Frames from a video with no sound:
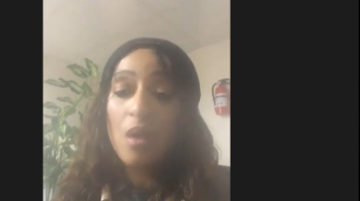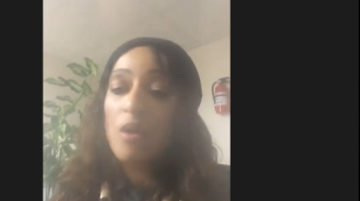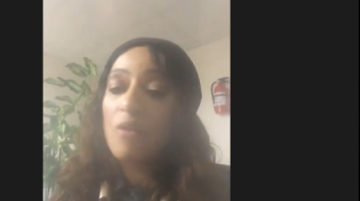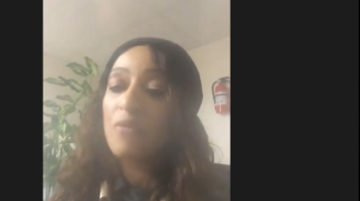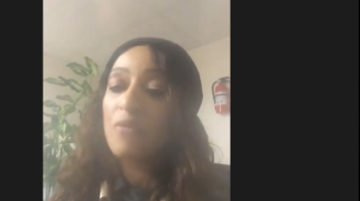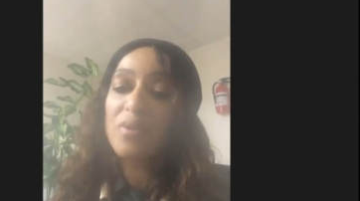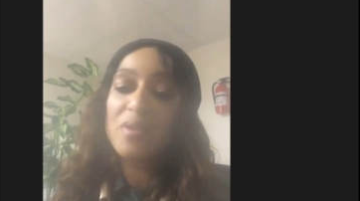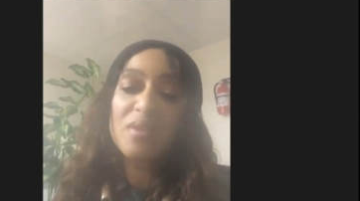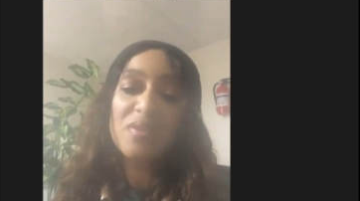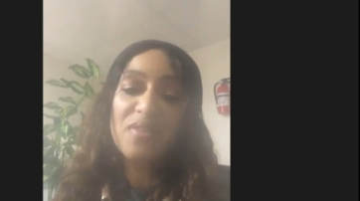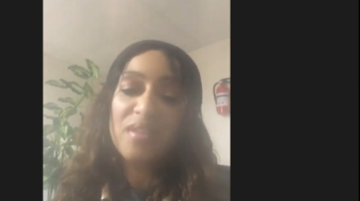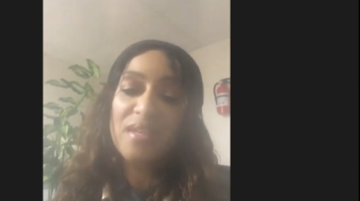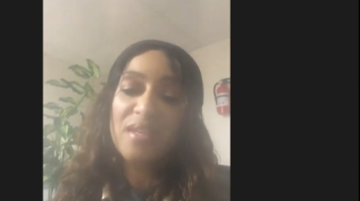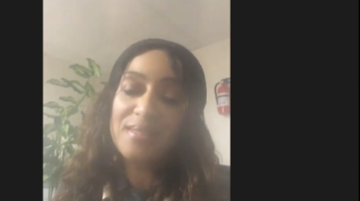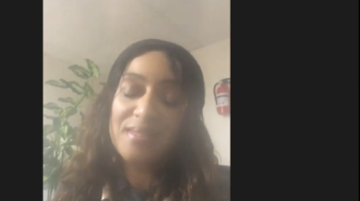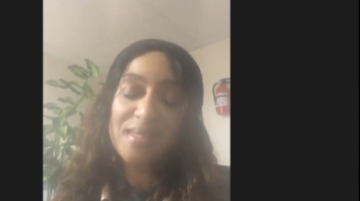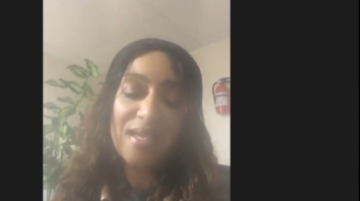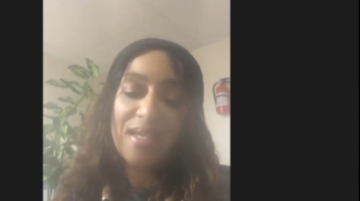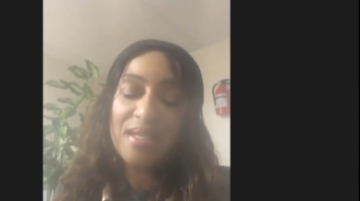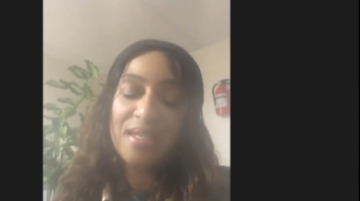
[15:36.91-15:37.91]
for the
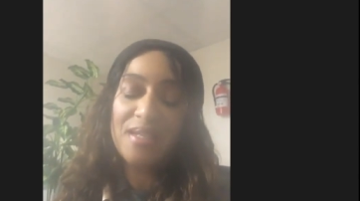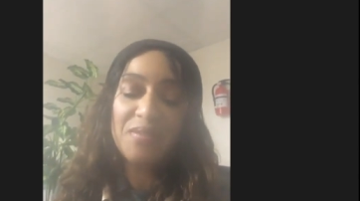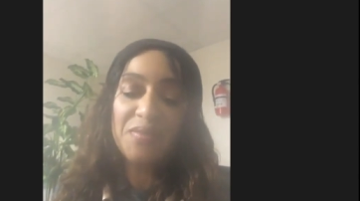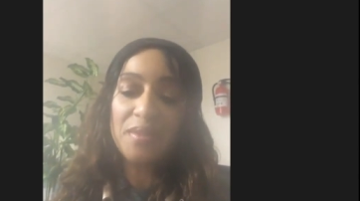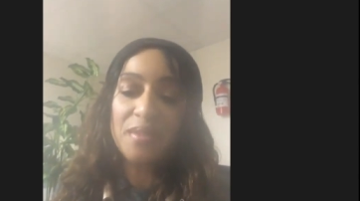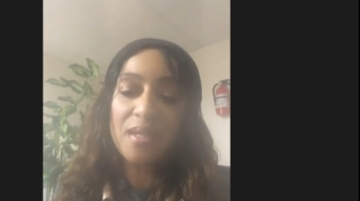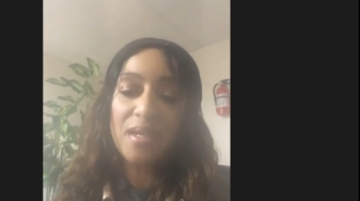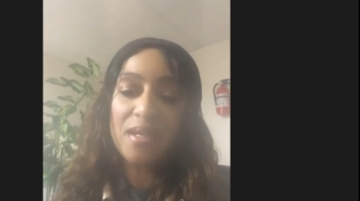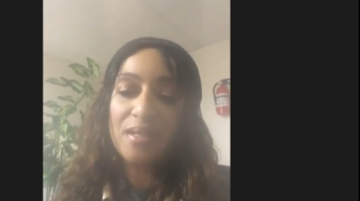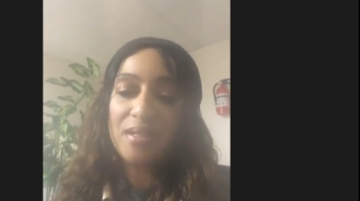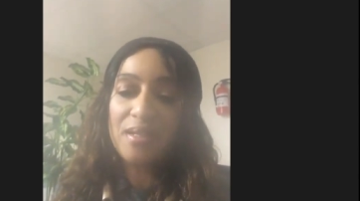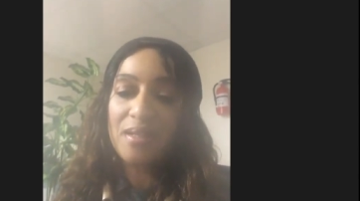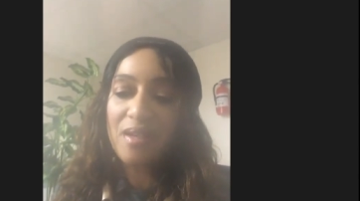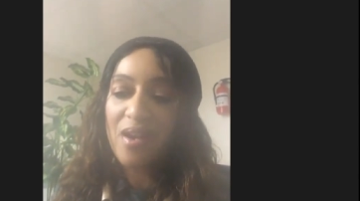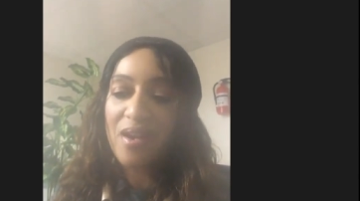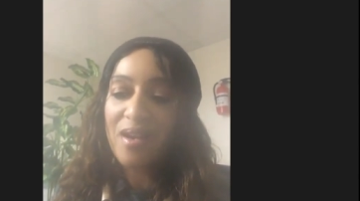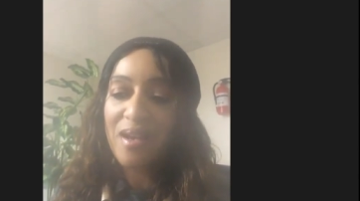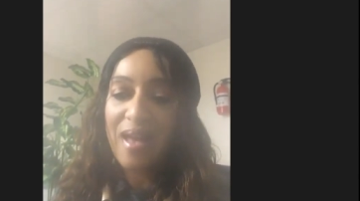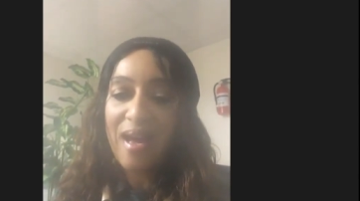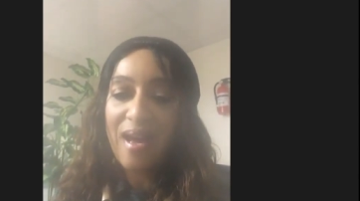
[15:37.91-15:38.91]
things that he's done in
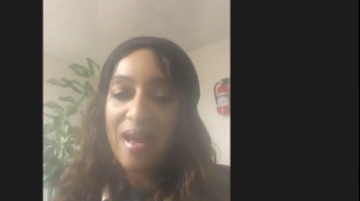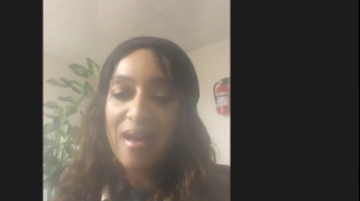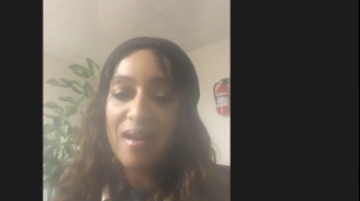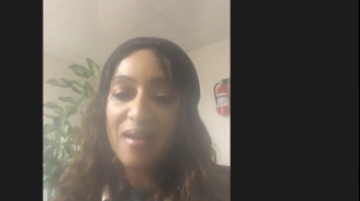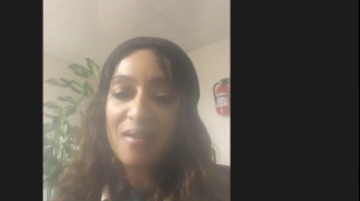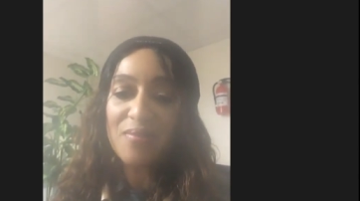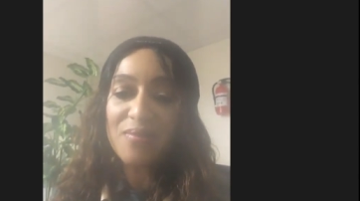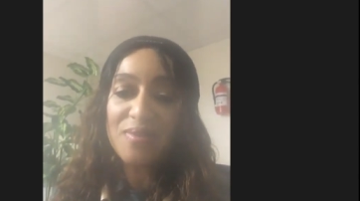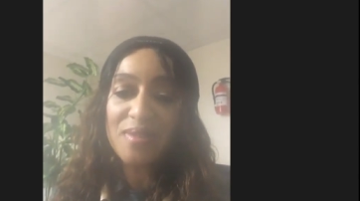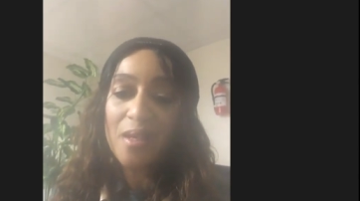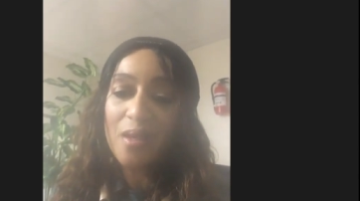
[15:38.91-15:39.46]
our lives.